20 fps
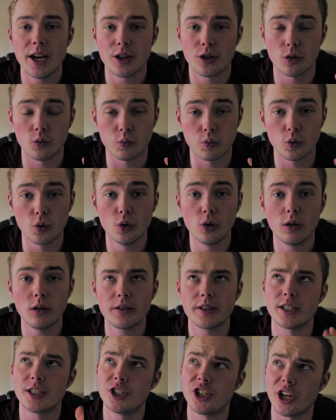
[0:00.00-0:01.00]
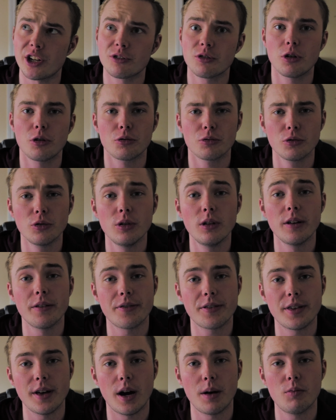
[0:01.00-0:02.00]
the general rule of
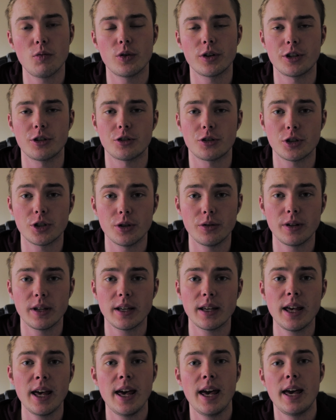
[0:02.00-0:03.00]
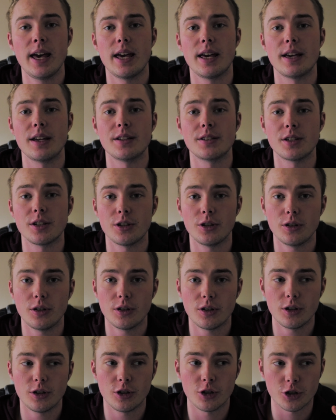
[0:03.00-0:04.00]
thumb when you're shooting is
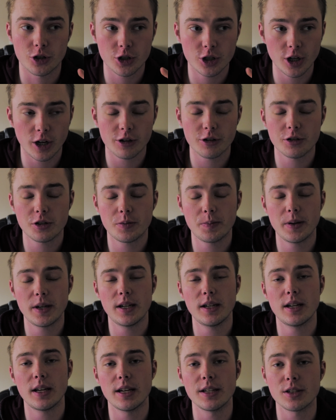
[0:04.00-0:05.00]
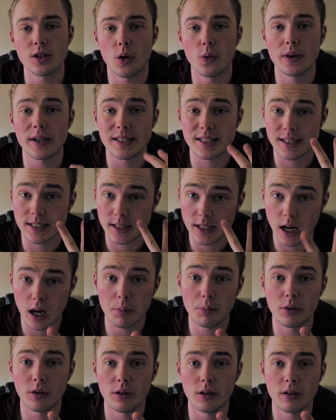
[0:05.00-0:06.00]
your shutter speed is always
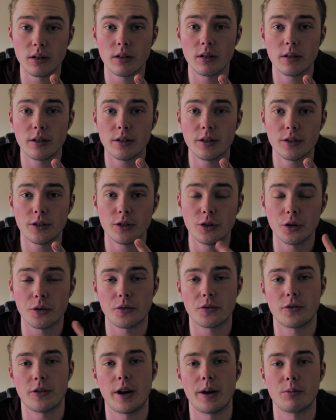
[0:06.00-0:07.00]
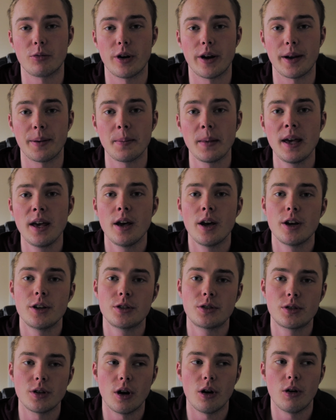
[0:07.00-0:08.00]
double your frame rate.
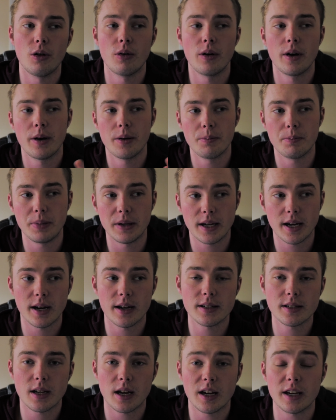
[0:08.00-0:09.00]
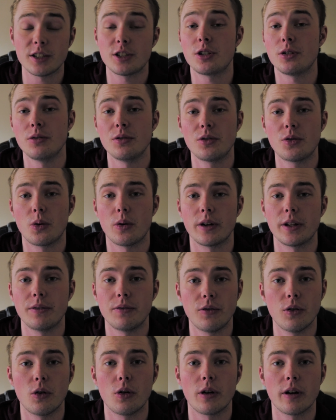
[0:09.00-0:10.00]
So because I shoot in
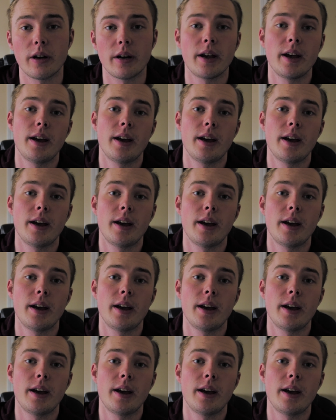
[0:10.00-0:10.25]
24,